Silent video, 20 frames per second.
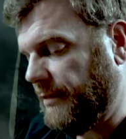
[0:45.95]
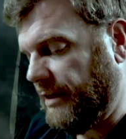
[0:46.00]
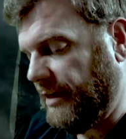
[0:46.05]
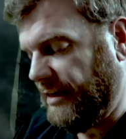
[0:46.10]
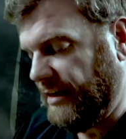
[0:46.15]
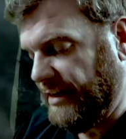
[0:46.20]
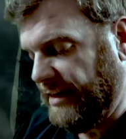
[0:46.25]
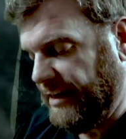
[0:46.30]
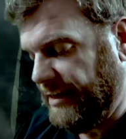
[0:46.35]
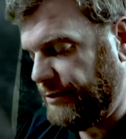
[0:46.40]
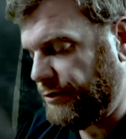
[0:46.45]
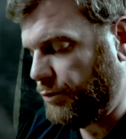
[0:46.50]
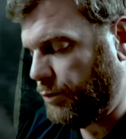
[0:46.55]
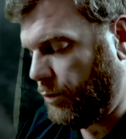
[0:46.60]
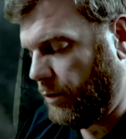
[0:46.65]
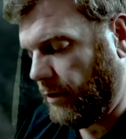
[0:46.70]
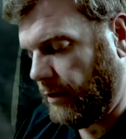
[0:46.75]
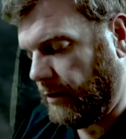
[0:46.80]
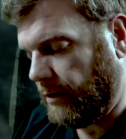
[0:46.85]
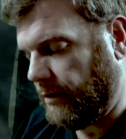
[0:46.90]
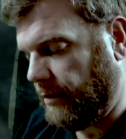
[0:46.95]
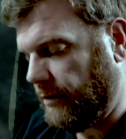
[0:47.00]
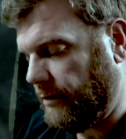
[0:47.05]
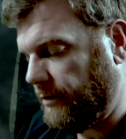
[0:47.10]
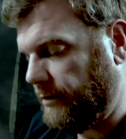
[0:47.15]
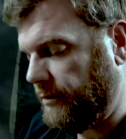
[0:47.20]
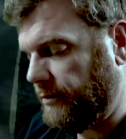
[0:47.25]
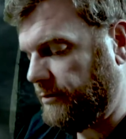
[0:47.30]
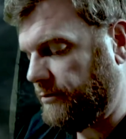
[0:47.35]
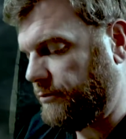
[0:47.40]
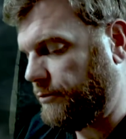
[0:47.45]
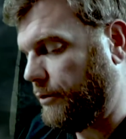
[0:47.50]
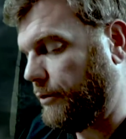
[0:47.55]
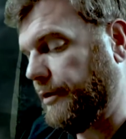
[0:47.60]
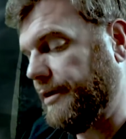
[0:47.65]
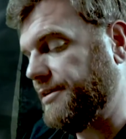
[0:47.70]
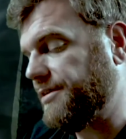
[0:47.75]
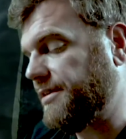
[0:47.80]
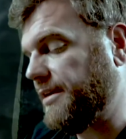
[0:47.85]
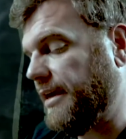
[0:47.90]
It needs work,
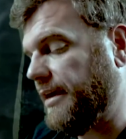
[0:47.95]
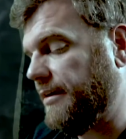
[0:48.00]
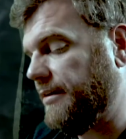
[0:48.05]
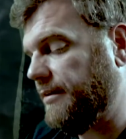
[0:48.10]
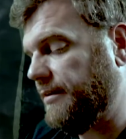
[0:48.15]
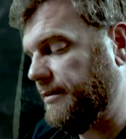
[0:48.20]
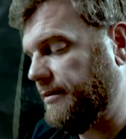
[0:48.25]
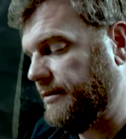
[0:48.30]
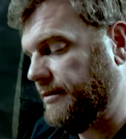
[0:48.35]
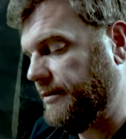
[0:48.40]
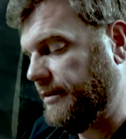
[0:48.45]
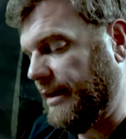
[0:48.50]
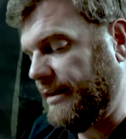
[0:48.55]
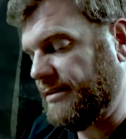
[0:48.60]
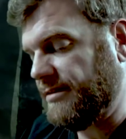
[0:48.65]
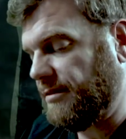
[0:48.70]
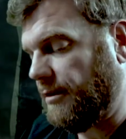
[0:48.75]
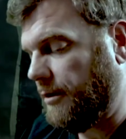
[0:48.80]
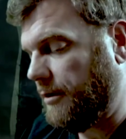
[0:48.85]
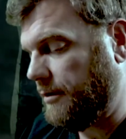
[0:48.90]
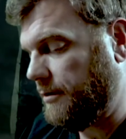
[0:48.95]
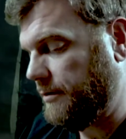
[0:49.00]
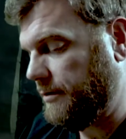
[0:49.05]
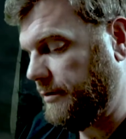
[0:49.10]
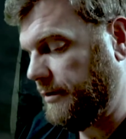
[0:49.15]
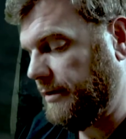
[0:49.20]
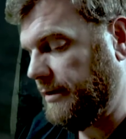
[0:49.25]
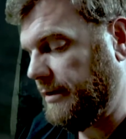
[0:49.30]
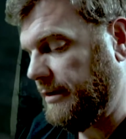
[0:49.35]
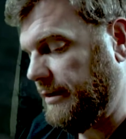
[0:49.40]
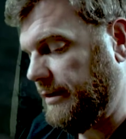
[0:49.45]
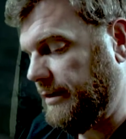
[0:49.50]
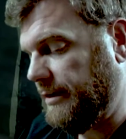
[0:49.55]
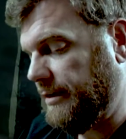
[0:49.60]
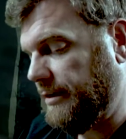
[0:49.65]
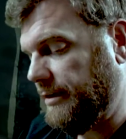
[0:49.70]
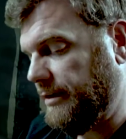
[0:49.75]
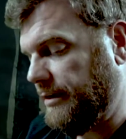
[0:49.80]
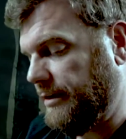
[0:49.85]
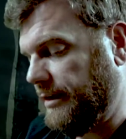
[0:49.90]
Rory said. That's all.
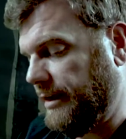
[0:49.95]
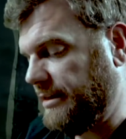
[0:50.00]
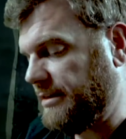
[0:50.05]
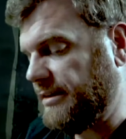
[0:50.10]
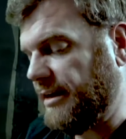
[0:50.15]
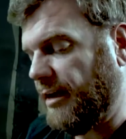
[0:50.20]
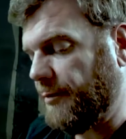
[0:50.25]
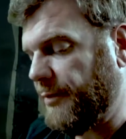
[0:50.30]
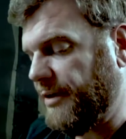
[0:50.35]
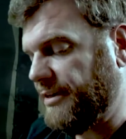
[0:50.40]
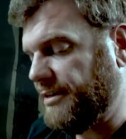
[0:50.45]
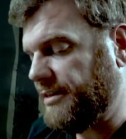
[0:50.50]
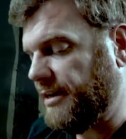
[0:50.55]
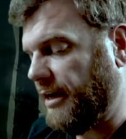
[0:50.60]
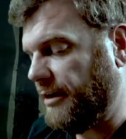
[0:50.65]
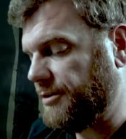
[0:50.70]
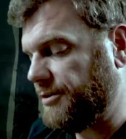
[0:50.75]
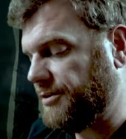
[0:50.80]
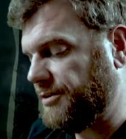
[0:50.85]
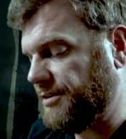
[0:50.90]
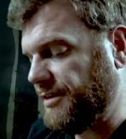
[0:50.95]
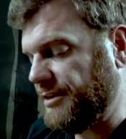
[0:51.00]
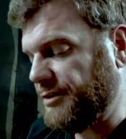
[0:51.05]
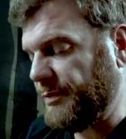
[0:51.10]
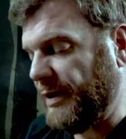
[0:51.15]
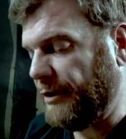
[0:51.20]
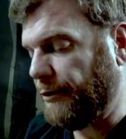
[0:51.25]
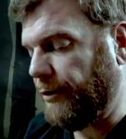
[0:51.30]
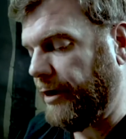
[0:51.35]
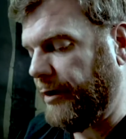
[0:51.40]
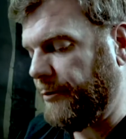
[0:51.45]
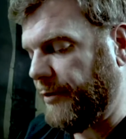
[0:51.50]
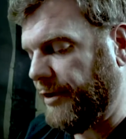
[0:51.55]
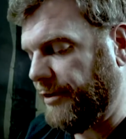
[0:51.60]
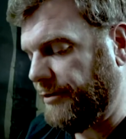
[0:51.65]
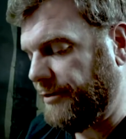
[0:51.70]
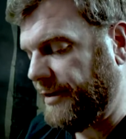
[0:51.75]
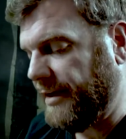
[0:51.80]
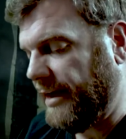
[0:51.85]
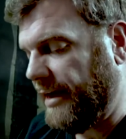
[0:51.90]
It's not been touched since my
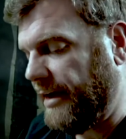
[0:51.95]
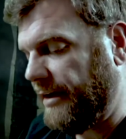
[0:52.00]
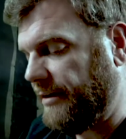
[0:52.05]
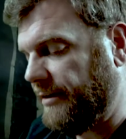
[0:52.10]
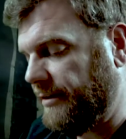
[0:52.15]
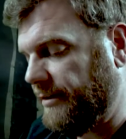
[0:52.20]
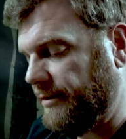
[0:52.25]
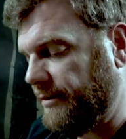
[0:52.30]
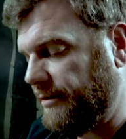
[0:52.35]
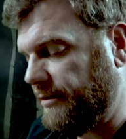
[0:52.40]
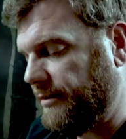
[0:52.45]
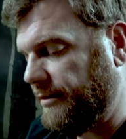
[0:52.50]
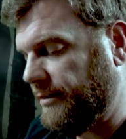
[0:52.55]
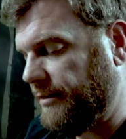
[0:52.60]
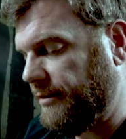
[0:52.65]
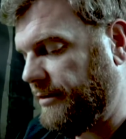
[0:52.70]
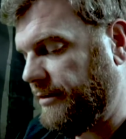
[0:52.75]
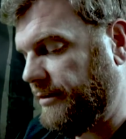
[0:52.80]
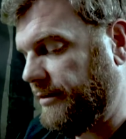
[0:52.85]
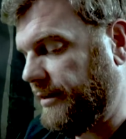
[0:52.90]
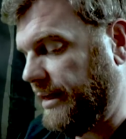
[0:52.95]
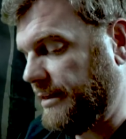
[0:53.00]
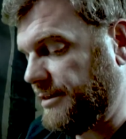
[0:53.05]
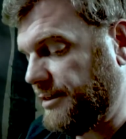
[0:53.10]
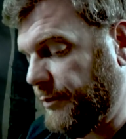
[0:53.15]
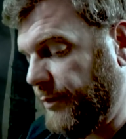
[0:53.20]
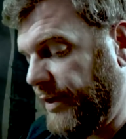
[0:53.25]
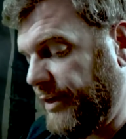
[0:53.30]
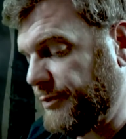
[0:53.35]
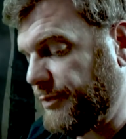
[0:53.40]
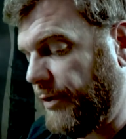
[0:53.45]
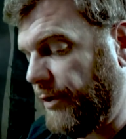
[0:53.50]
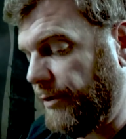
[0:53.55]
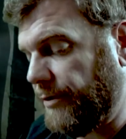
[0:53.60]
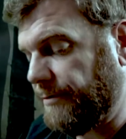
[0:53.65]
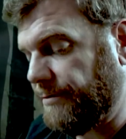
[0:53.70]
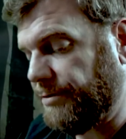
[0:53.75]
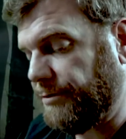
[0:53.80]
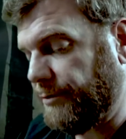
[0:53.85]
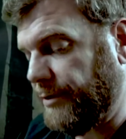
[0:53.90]
grandmother died. That's the best
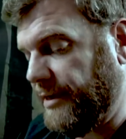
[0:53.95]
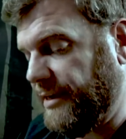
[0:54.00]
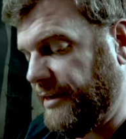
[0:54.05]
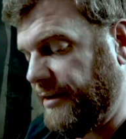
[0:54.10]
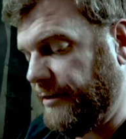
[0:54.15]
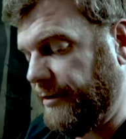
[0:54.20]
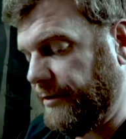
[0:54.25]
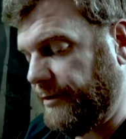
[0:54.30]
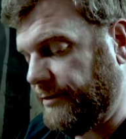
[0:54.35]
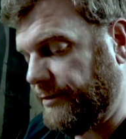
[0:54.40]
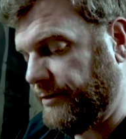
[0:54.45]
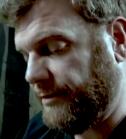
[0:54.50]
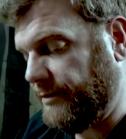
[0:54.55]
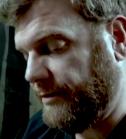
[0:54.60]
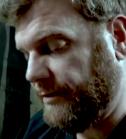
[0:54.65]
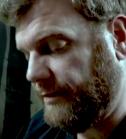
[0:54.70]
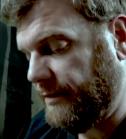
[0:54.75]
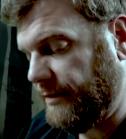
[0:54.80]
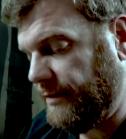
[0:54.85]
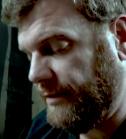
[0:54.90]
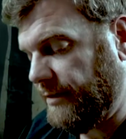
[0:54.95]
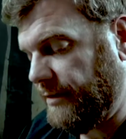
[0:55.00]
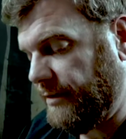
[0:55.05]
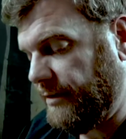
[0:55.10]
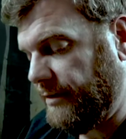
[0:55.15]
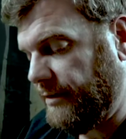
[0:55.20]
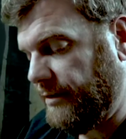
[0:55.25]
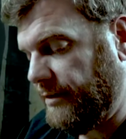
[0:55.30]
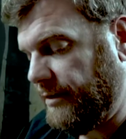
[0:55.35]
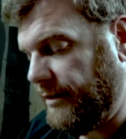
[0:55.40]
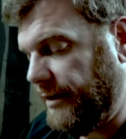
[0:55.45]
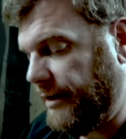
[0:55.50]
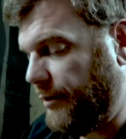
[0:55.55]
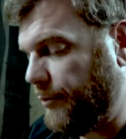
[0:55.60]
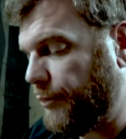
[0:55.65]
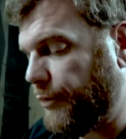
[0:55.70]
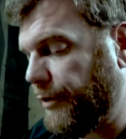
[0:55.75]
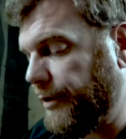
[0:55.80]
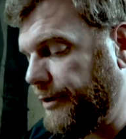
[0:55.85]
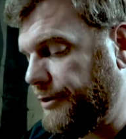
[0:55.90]
part of 3 years. And
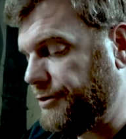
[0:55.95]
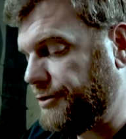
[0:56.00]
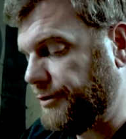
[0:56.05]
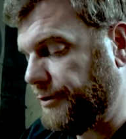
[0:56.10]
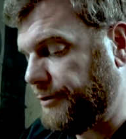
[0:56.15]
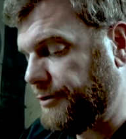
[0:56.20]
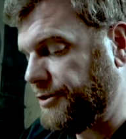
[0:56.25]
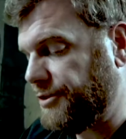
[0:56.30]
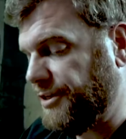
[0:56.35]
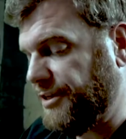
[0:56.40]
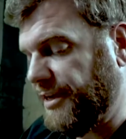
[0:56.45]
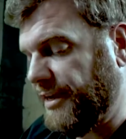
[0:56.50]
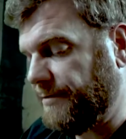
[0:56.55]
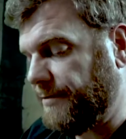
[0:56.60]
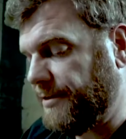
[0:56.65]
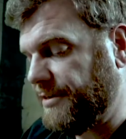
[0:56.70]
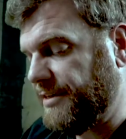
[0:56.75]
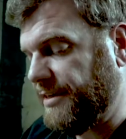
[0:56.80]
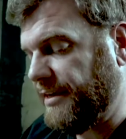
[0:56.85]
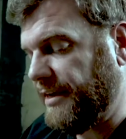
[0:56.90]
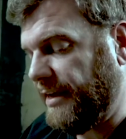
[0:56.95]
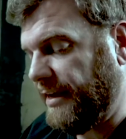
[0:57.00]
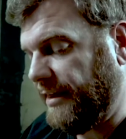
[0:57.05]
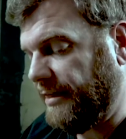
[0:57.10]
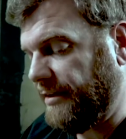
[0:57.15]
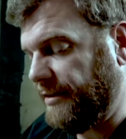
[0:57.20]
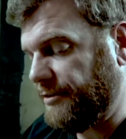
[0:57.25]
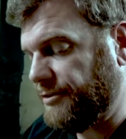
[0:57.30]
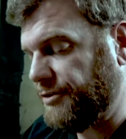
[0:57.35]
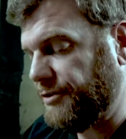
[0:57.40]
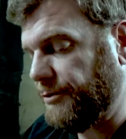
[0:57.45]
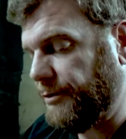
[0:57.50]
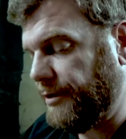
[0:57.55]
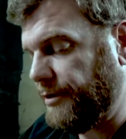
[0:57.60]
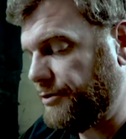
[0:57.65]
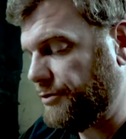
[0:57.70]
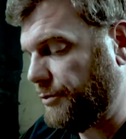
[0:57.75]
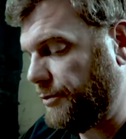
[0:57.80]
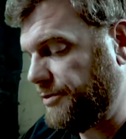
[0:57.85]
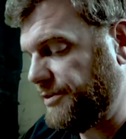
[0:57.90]
I'm pretty sure she never did anything to
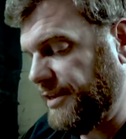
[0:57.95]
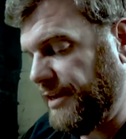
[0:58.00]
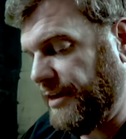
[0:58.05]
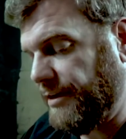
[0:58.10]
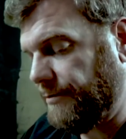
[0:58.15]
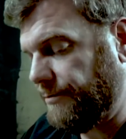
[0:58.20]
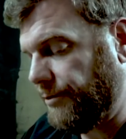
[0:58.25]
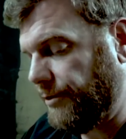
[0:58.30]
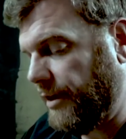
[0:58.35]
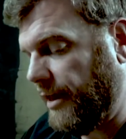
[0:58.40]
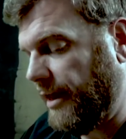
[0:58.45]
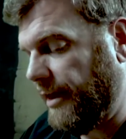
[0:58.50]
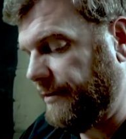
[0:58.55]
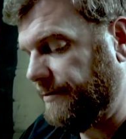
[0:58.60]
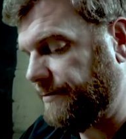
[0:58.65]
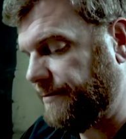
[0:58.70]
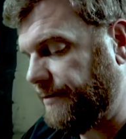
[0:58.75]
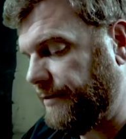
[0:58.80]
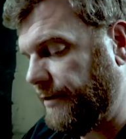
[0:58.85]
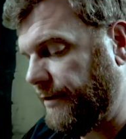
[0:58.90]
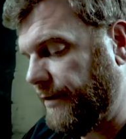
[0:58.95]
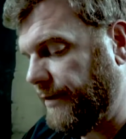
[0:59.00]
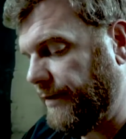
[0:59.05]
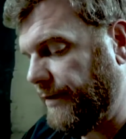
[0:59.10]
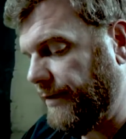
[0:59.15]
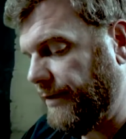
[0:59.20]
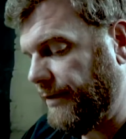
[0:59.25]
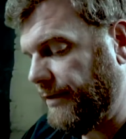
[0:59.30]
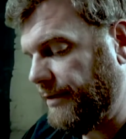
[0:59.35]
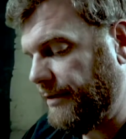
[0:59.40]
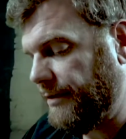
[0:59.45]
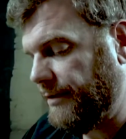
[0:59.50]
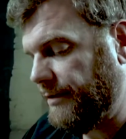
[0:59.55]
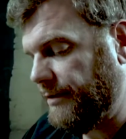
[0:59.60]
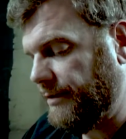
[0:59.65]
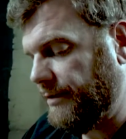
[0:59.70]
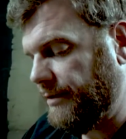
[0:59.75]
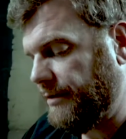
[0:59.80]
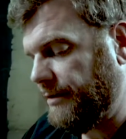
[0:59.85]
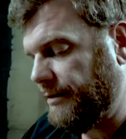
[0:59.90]
it towards the end of her life.
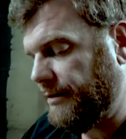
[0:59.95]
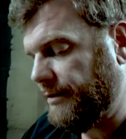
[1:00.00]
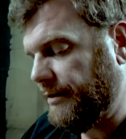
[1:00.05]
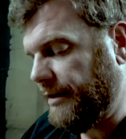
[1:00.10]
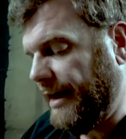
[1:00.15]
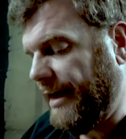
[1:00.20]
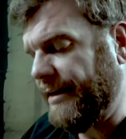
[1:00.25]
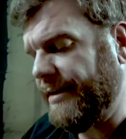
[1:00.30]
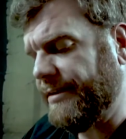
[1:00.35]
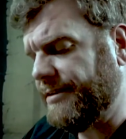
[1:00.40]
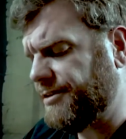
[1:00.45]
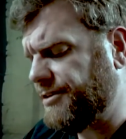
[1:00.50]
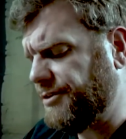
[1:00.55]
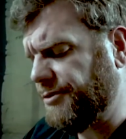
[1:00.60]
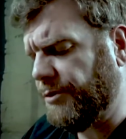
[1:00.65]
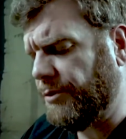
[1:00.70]
And it's